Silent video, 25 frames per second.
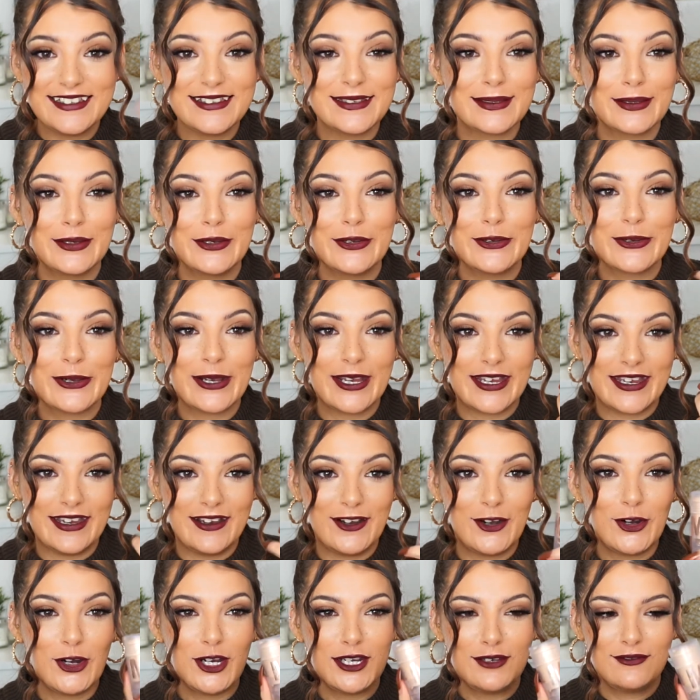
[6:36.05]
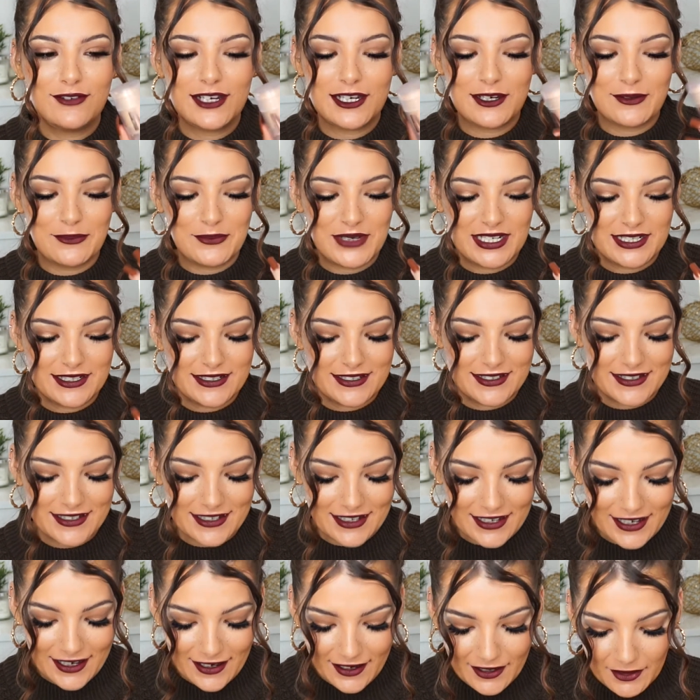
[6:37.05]
So yeah, highly recommend
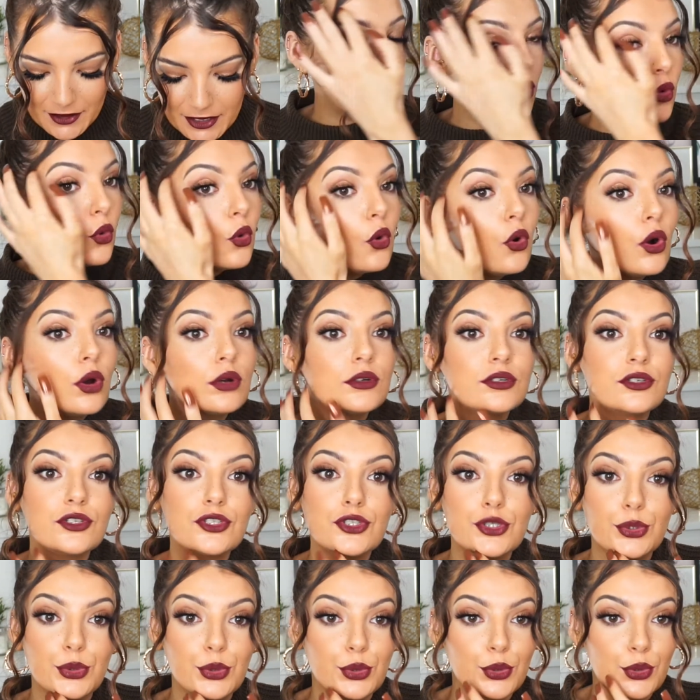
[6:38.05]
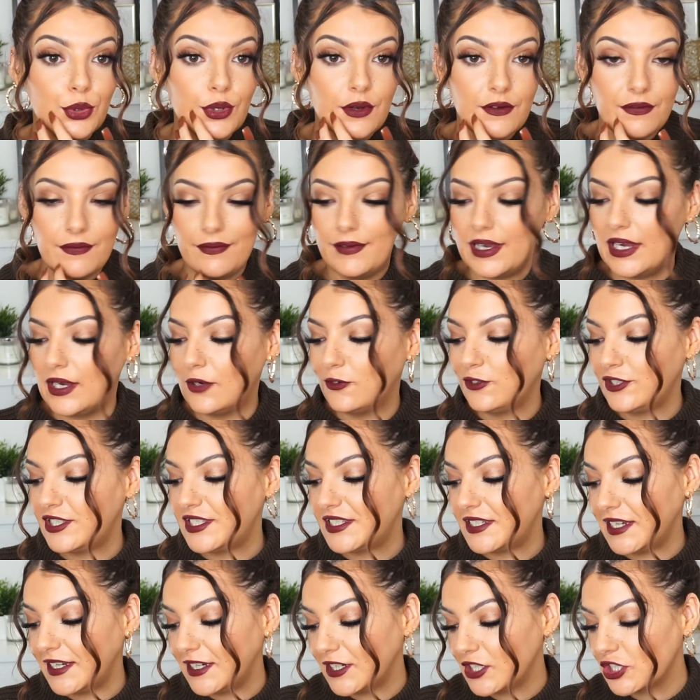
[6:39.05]
that. On to
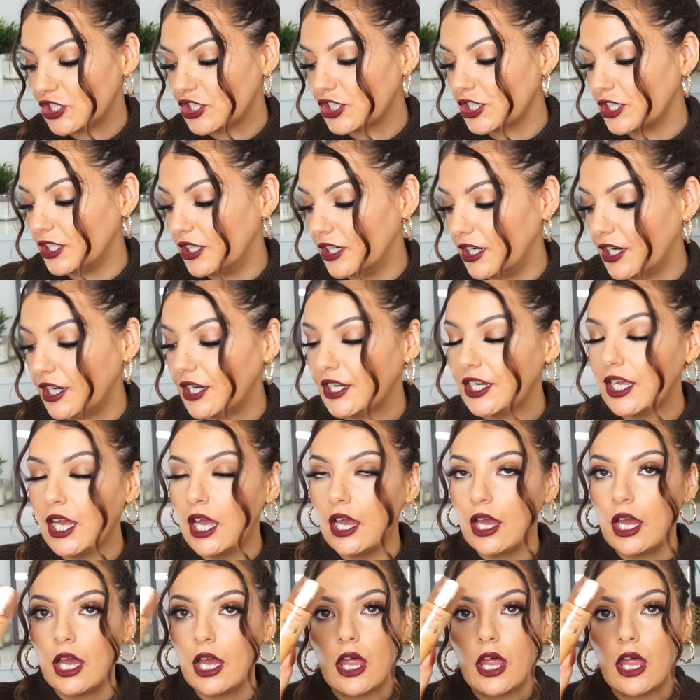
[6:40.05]
foundation.